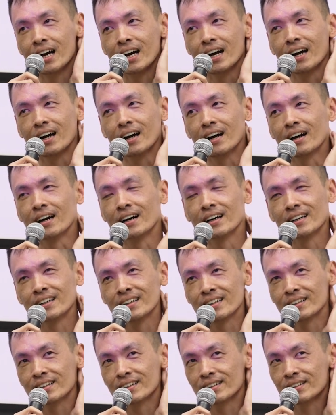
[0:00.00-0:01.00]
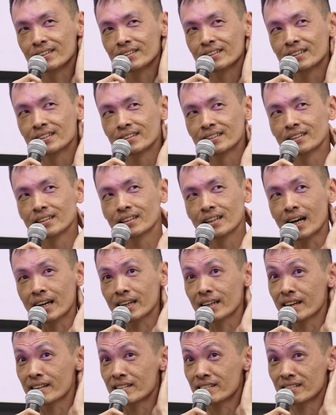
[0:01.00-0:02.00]
I
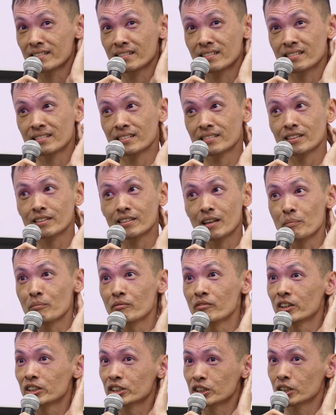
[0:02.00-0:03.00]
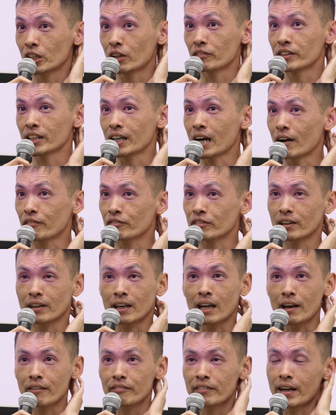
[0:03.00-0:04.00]
guess some version of the
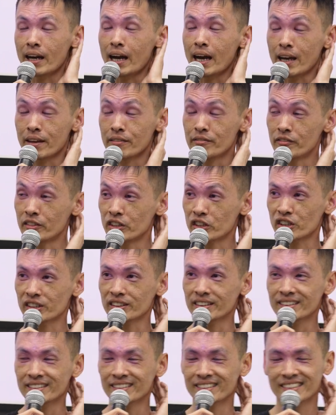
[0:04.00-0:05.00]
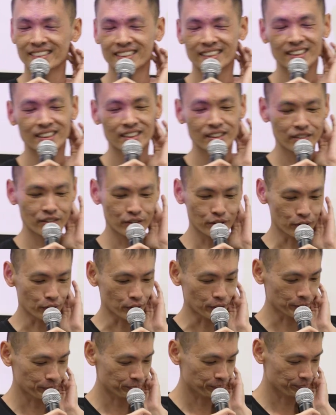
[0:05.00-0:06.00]
afterlife that I envision. So